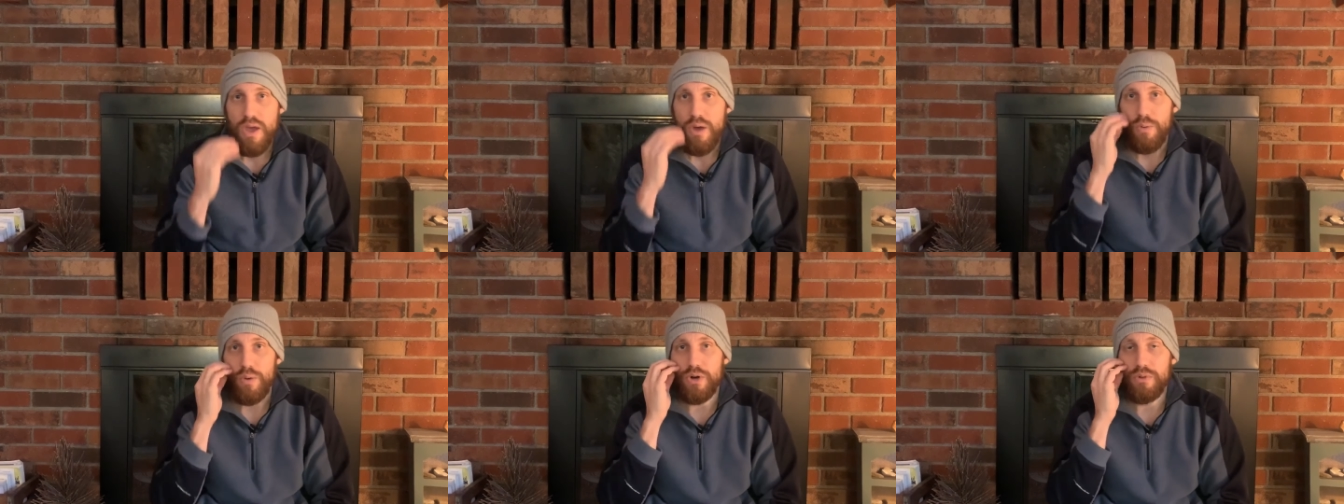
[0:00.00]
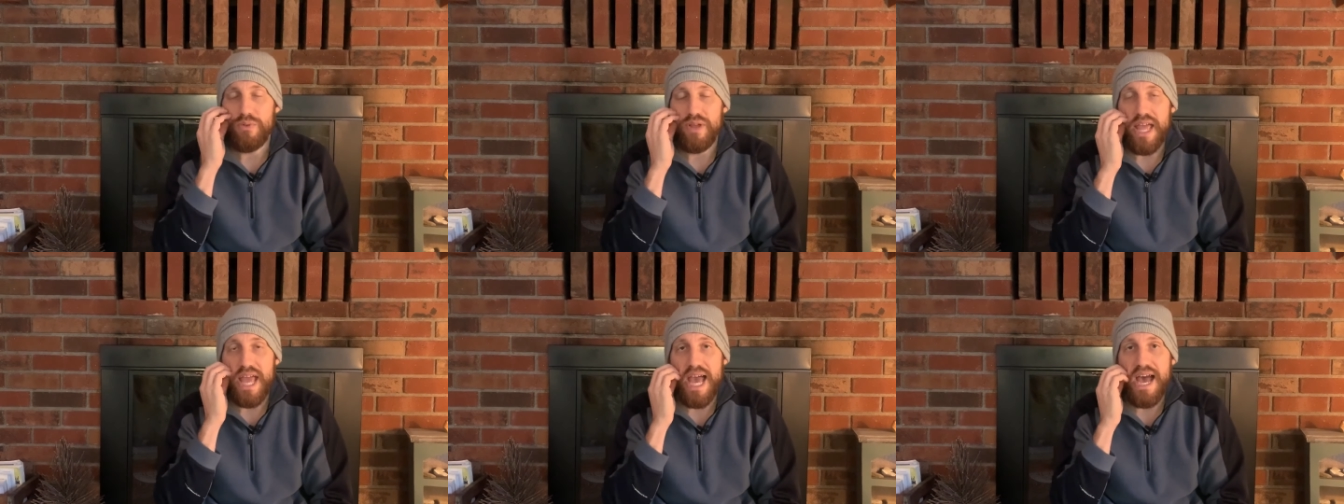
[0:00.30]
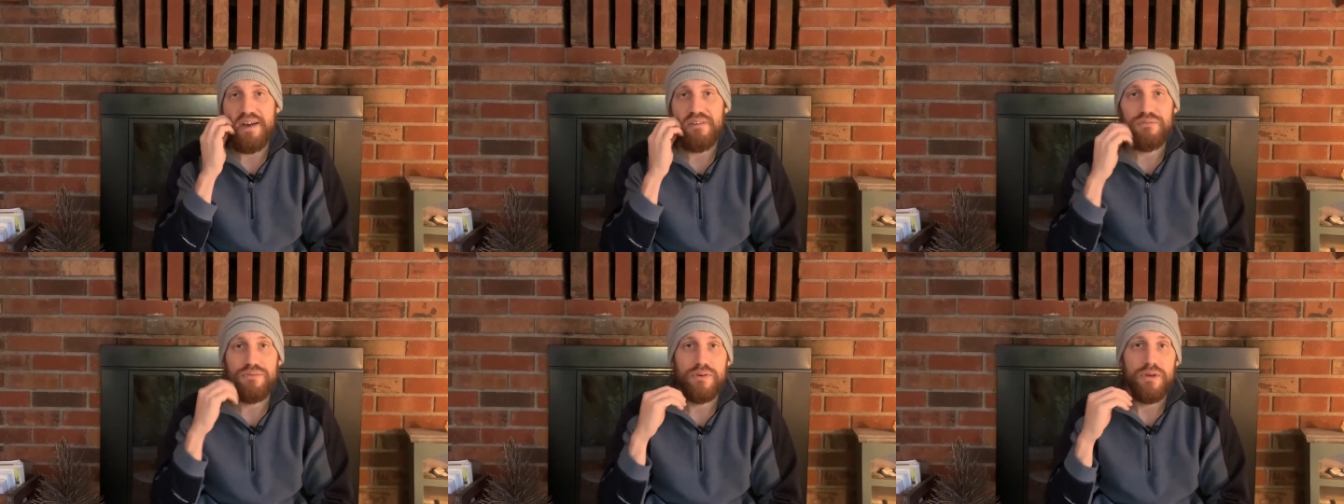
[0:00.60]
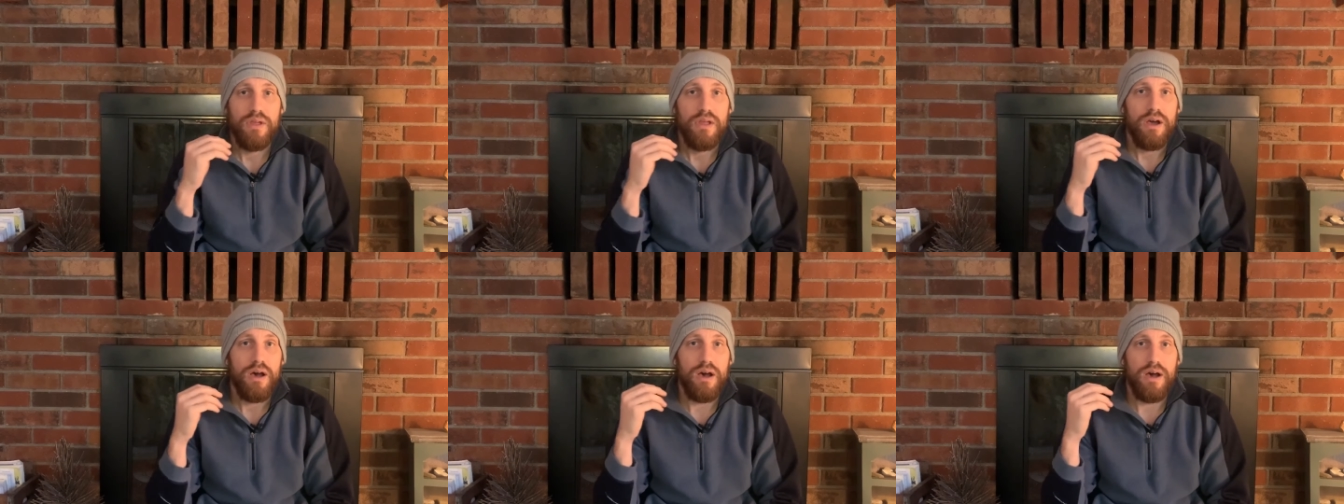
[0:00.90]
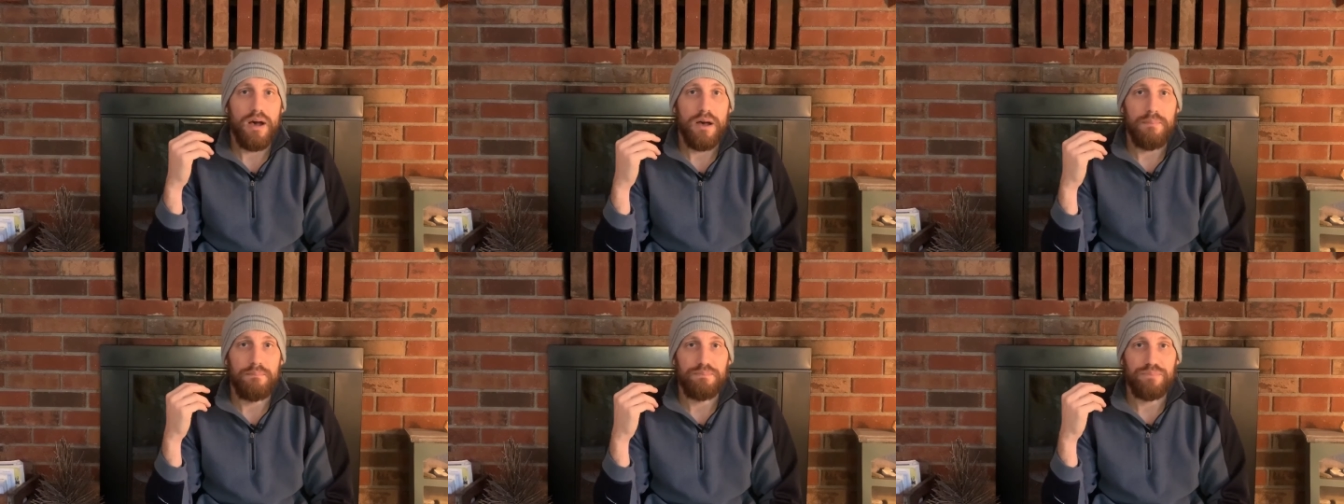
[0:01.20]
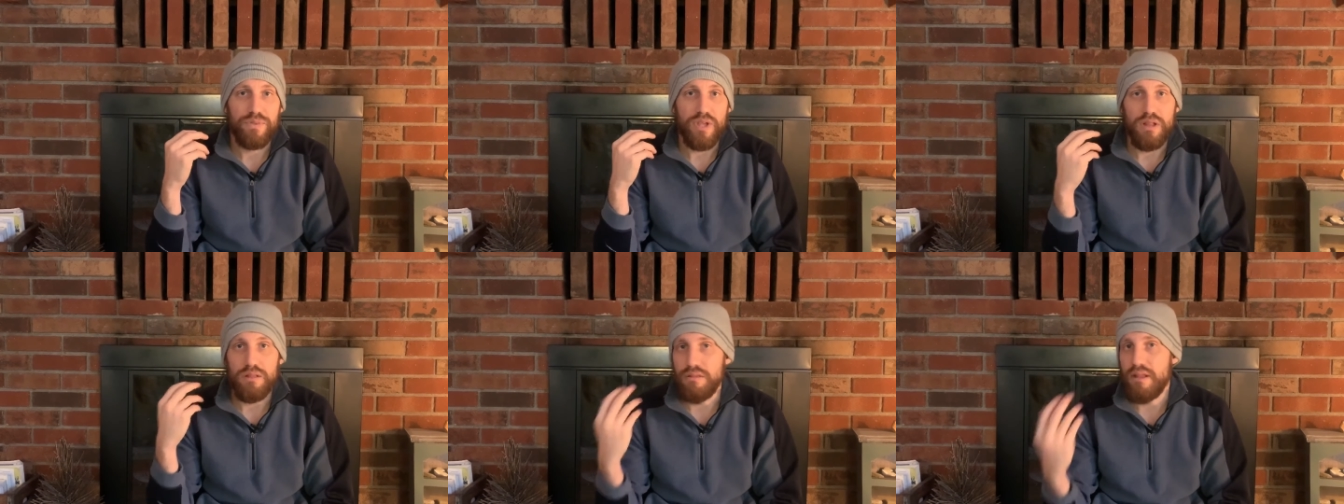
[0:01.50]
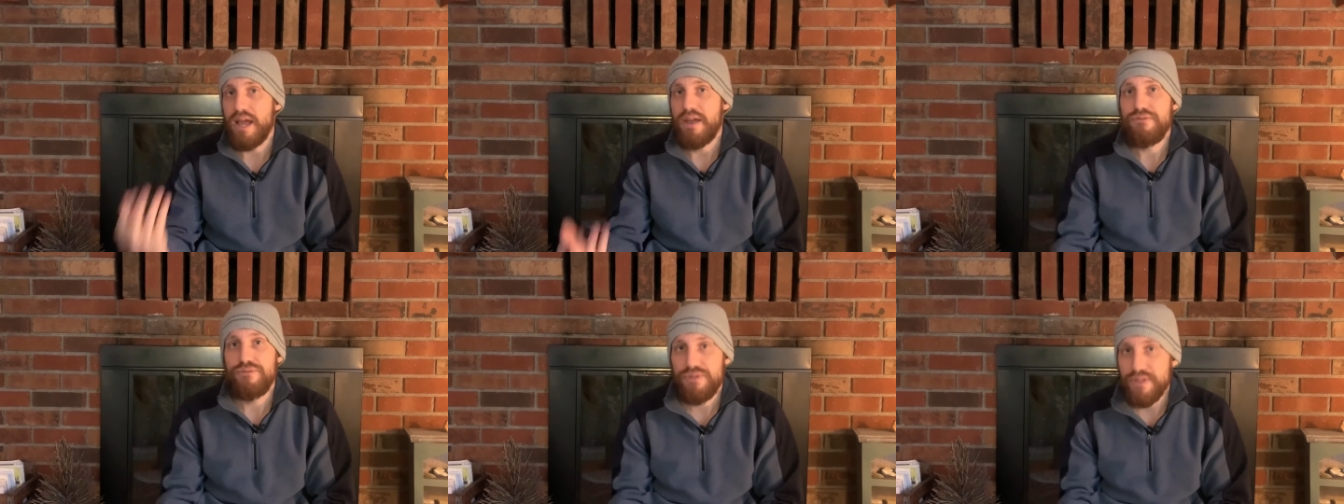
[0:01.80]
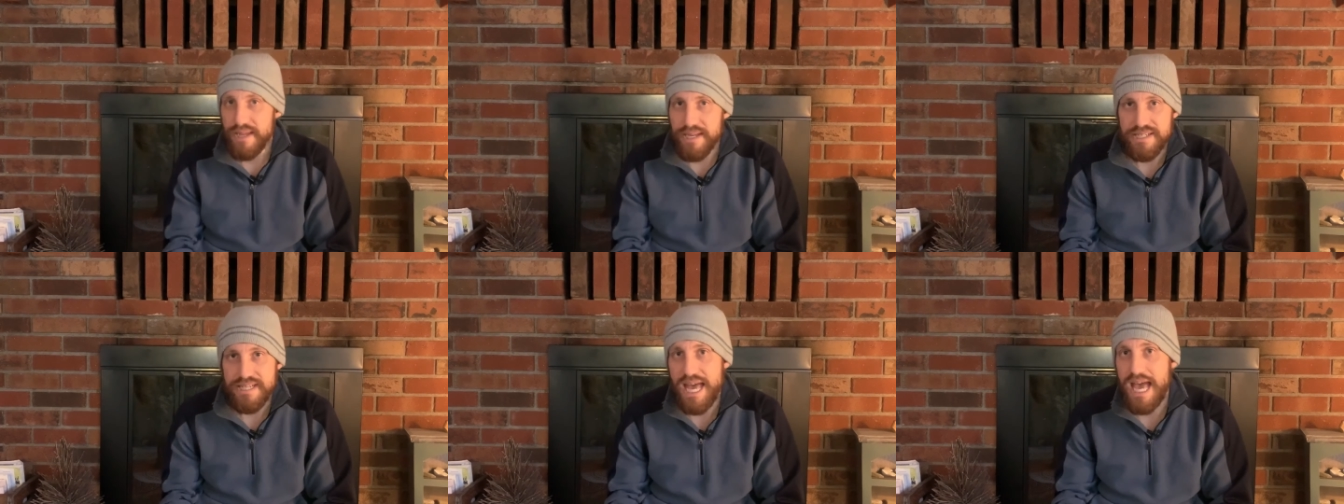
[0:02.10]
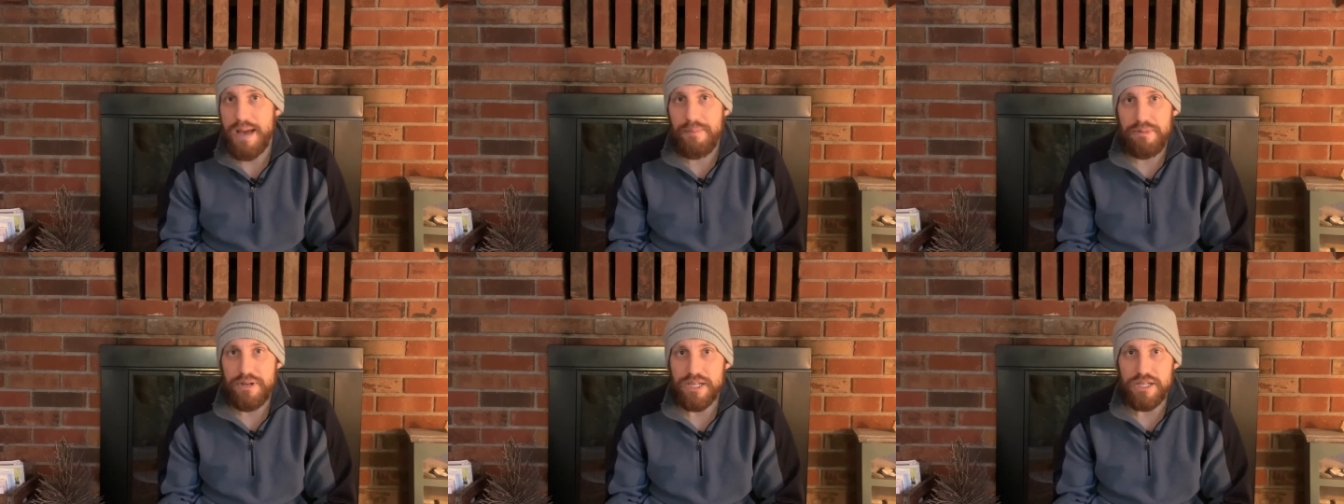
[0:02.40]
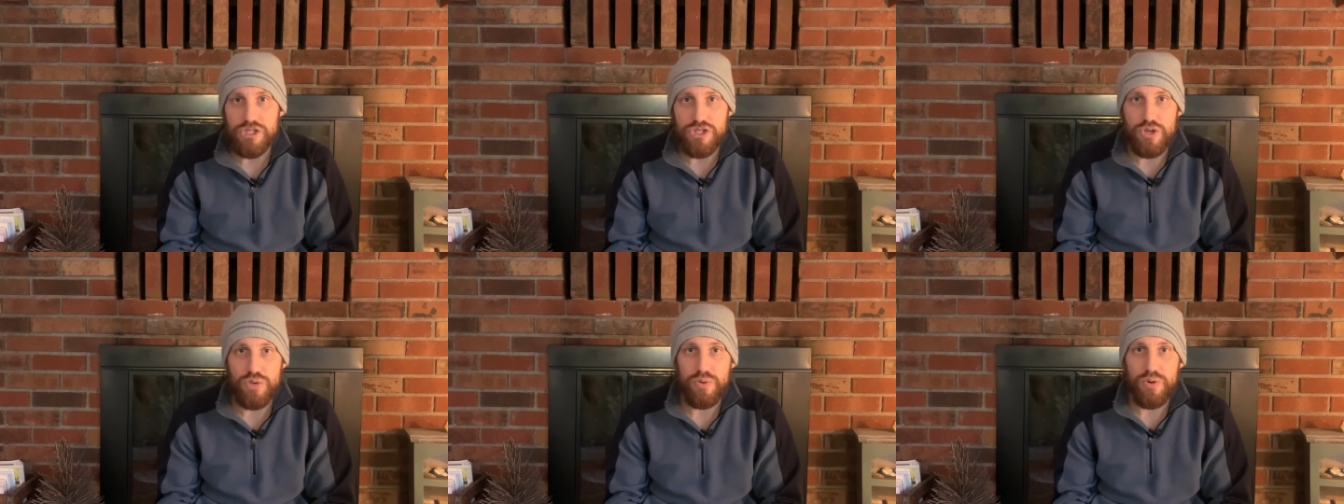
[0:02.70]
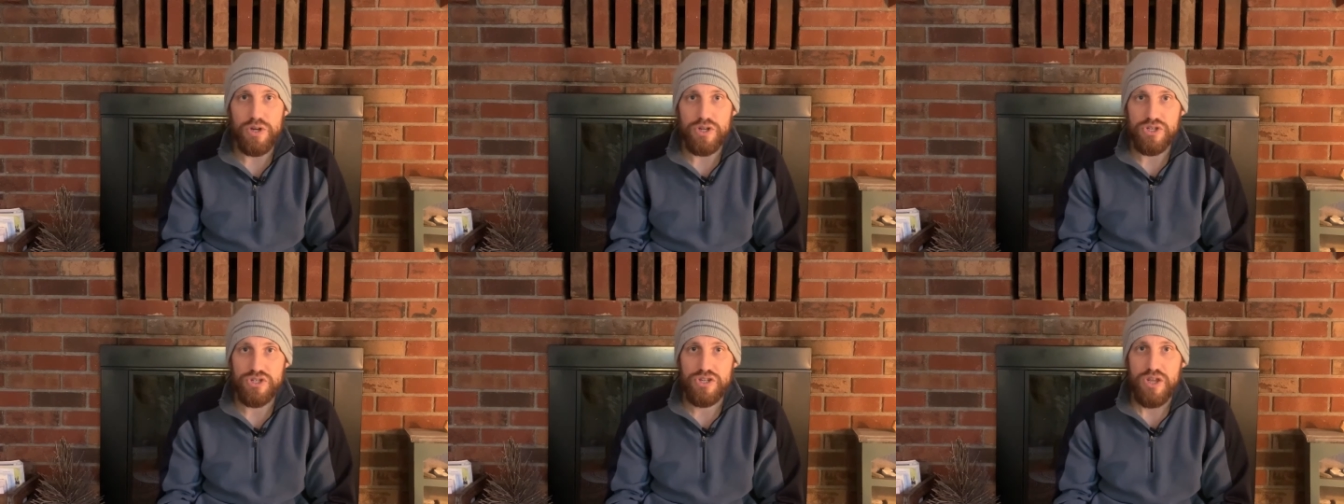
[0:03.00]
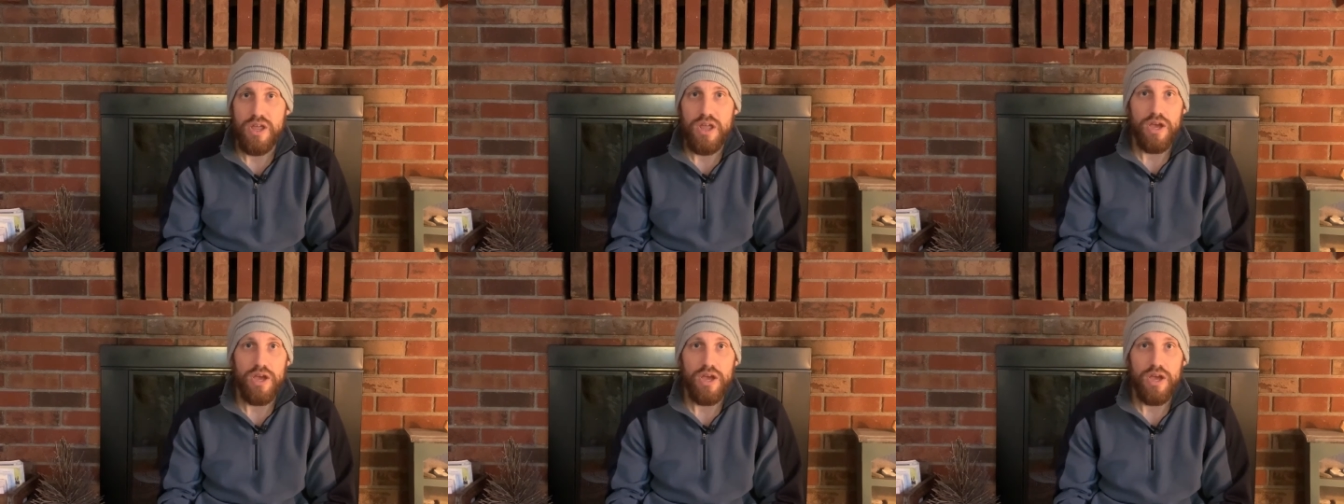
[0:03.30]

when we have um, life things happening to us,